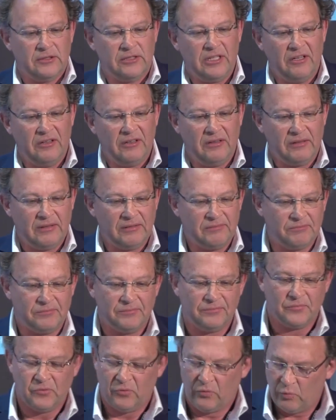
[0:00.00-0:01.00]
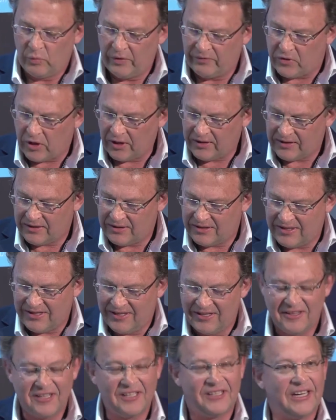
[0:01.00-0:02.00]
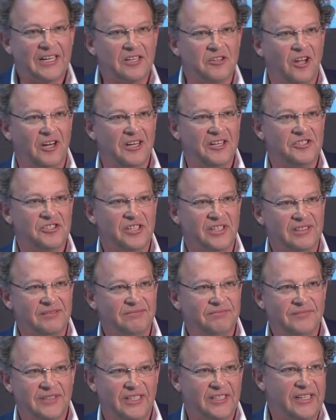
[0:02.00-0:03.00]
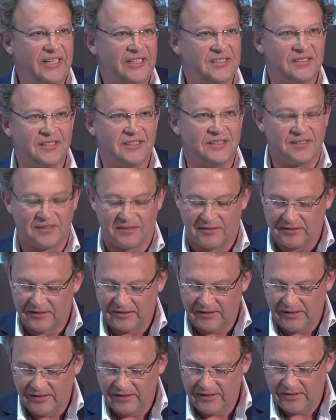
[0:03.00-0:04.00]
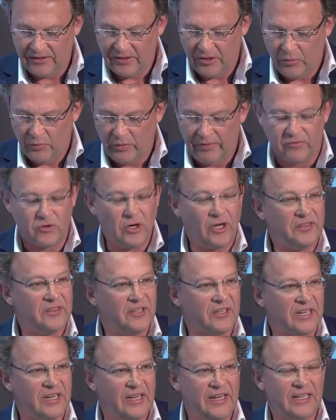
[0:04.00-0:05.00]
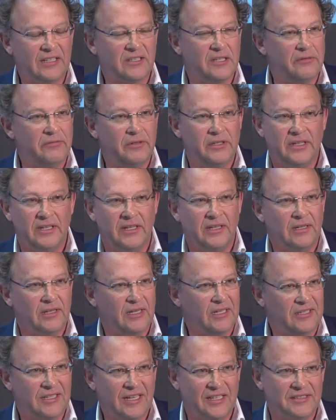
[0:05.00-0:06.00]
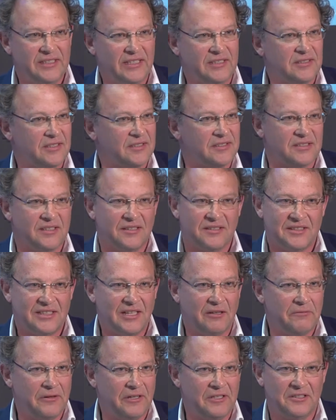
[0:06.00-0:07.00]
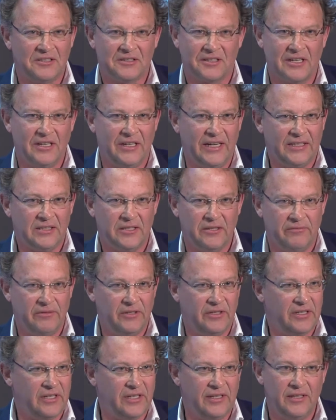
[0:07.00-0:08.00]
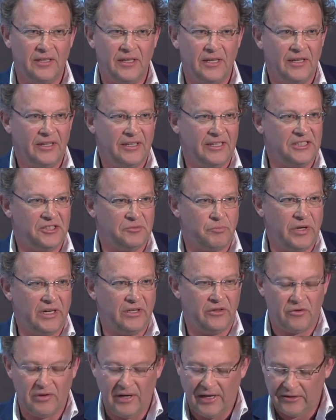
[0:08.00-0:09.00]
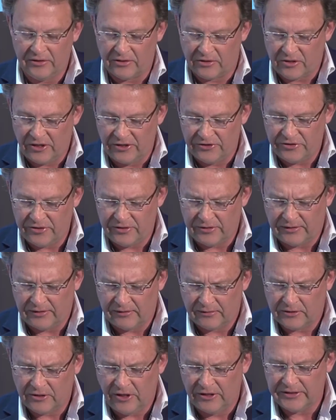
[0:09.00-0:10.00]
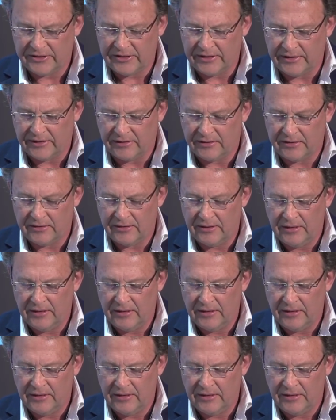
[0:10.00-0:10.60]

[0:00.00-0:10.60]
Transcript: So we've got the technology, it exists. We've got the connectivity, it does exist. Cell phone connectivity is spread throughout the continent.